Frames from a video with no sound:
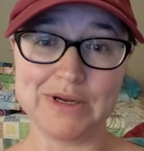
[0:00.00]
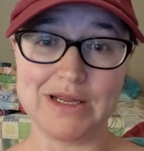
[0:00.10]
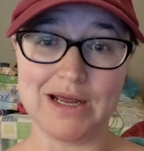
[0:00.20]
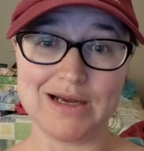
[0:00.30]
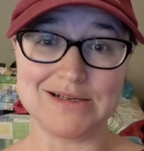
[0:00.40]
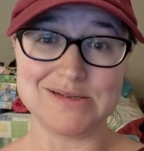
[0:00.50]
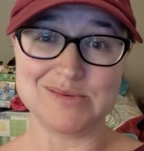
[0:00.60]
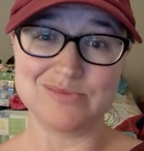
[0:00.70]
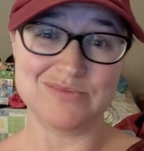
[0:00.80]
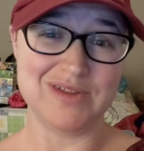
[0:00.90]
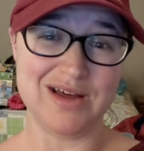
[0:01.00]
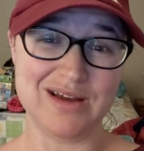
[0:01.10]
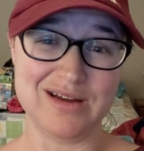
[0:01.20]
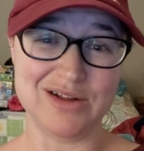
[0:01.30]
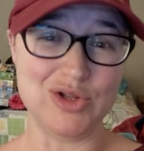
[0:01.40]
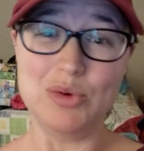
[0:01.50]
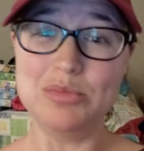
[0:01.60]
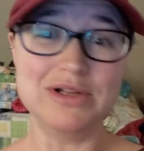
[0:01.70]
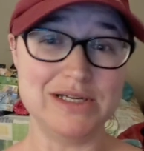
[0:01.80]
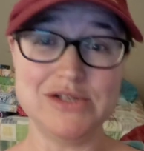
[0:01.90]
but as
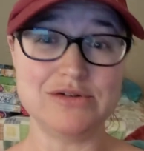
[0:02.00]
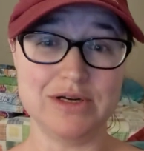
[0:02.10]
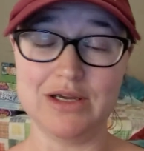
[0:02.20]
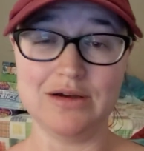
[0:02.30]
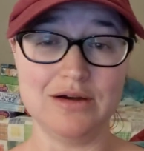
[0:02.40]
global history